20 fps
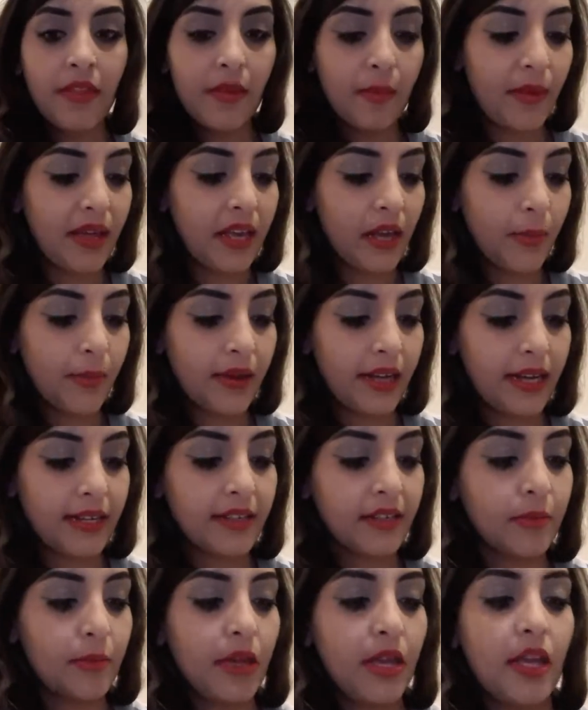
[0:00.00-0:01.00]
the Makeup
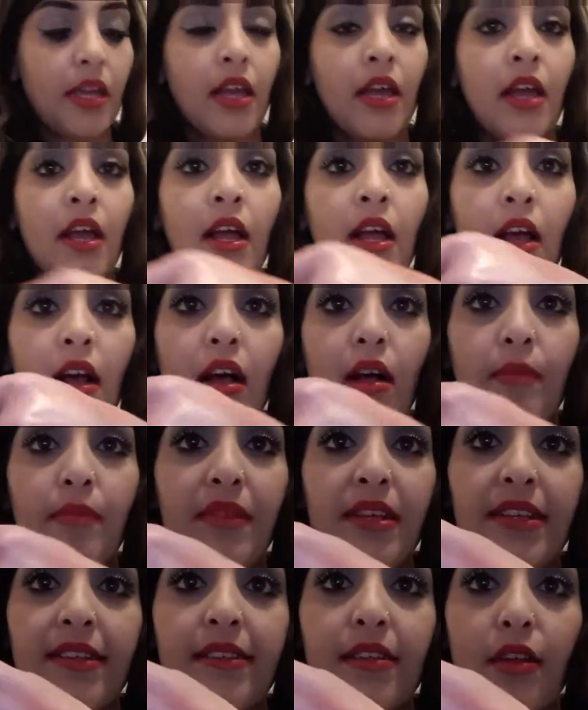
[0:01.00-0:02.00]
Academy.
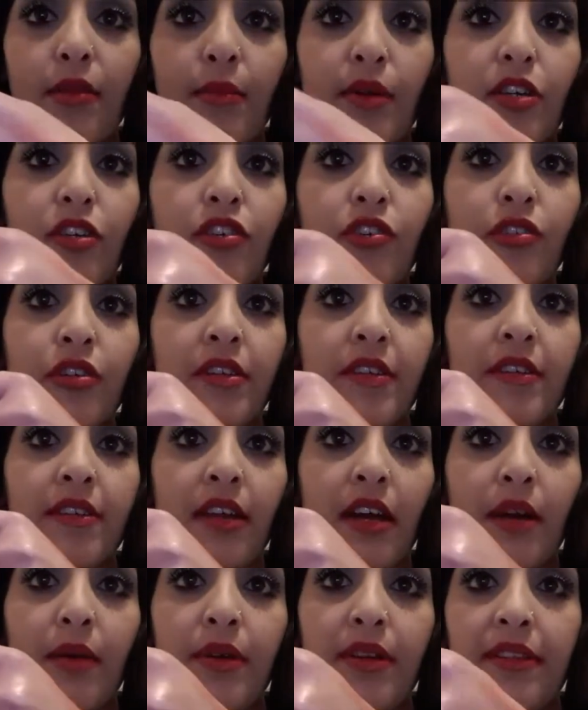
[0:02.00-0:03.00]
There's so much choice
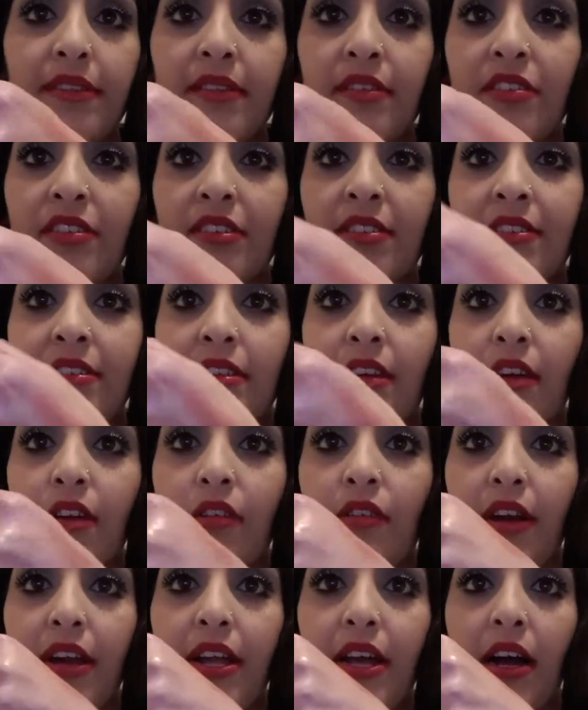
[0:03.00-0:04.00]
now. It's just a
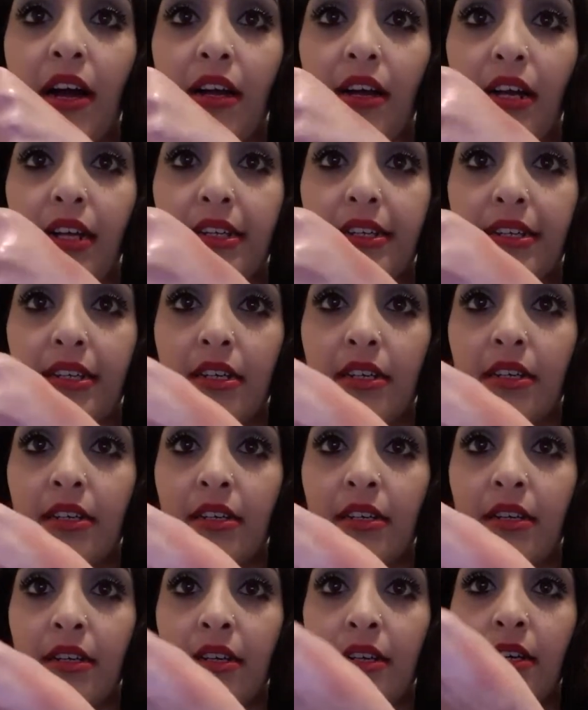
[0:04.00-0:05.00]
great highlighter.
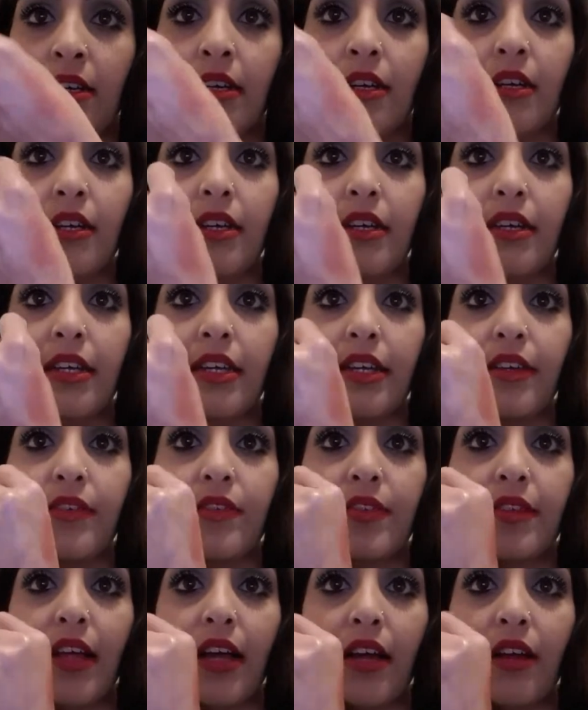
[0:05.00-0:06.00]
It
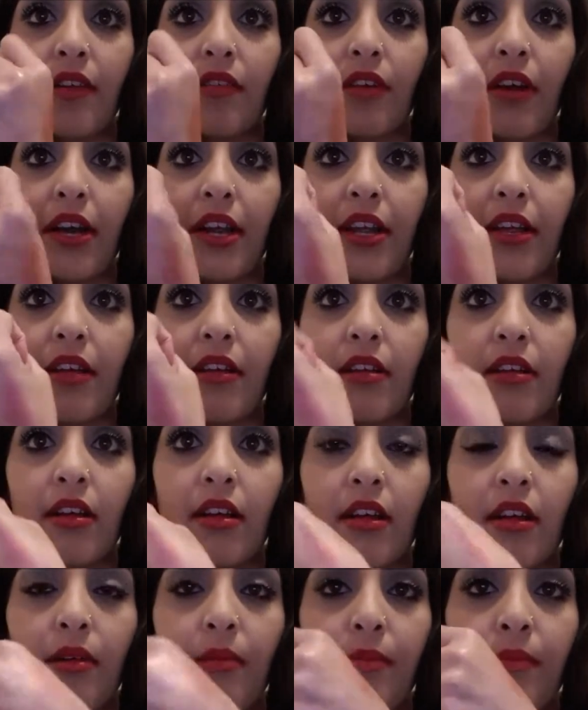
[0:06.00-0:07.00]
gives that great
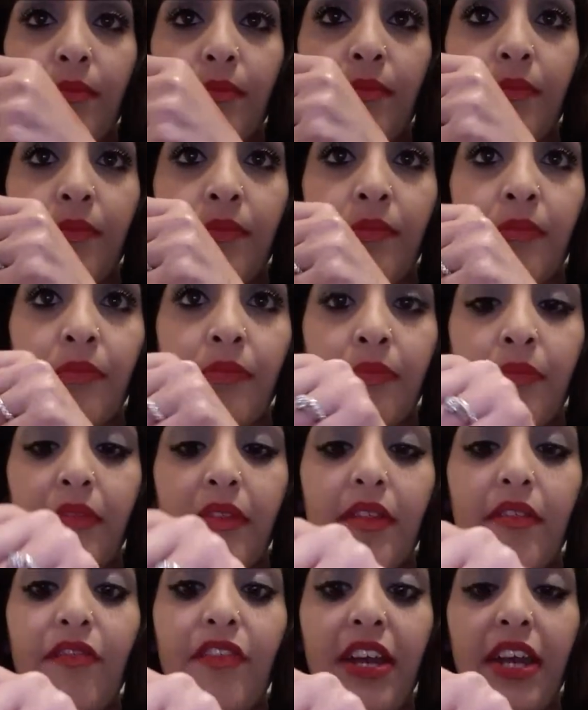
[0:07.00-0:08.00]

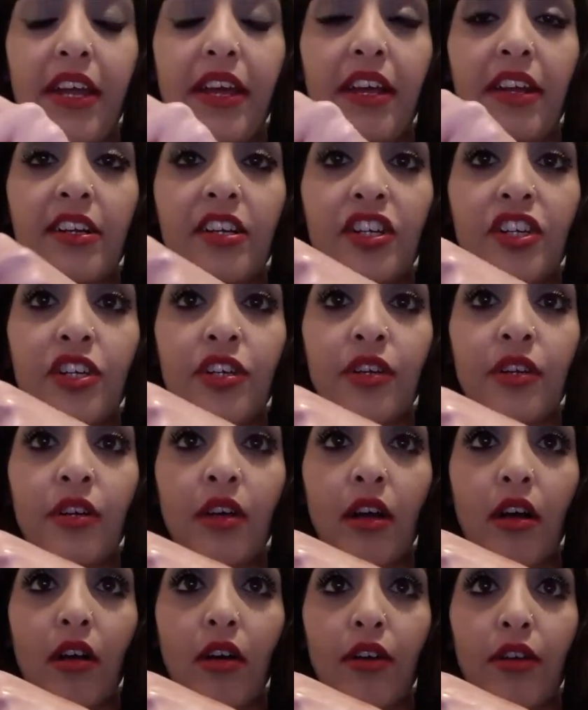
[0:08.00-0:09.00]
finish
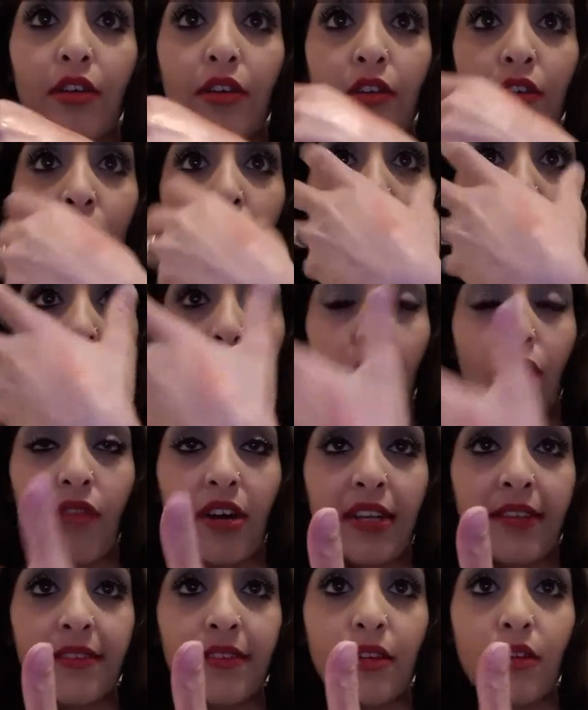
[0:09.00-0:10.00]
on the
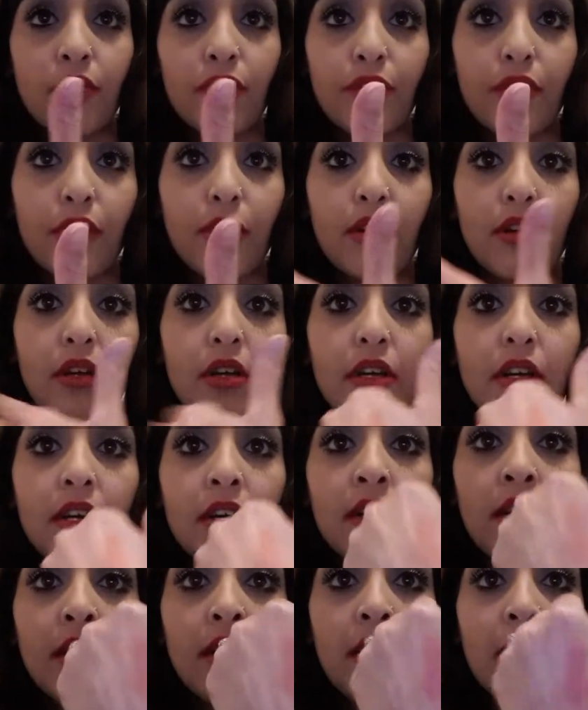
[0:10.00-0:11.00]
rest of your look.
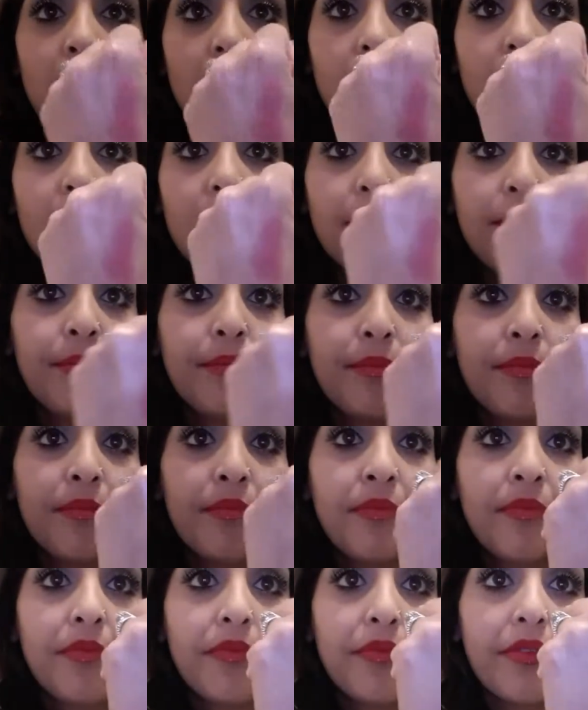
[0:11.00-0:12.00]

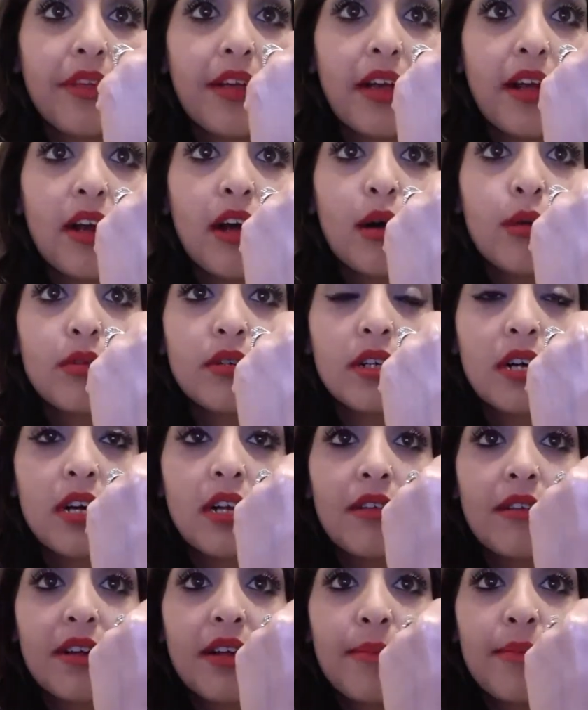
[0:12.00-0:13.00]
Yeah, I would
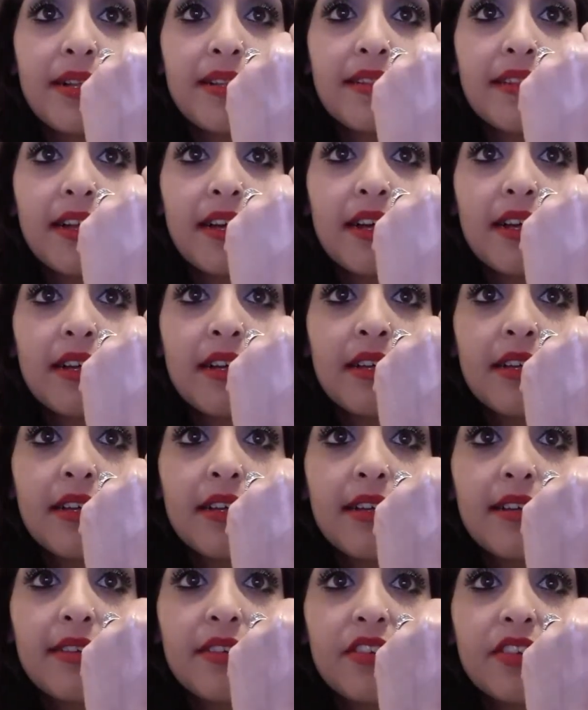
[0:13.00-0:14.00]
highly recommend that.
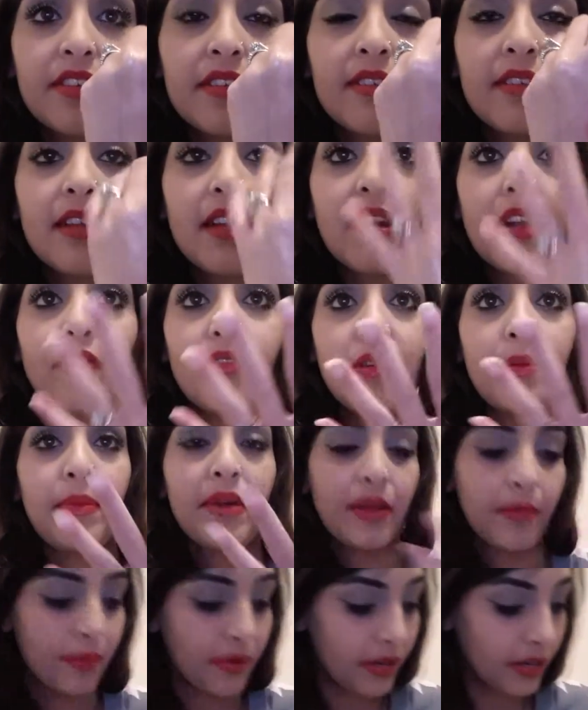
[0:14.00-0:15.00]
It's just a lovely
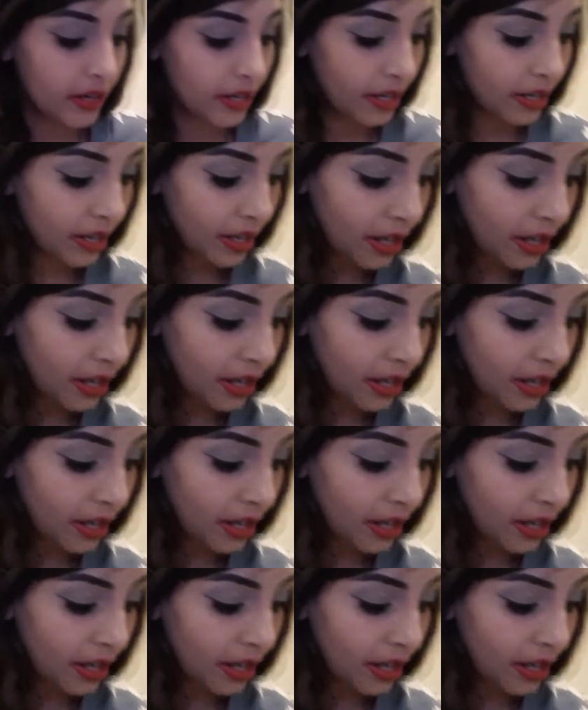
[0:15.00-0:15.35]
pigment.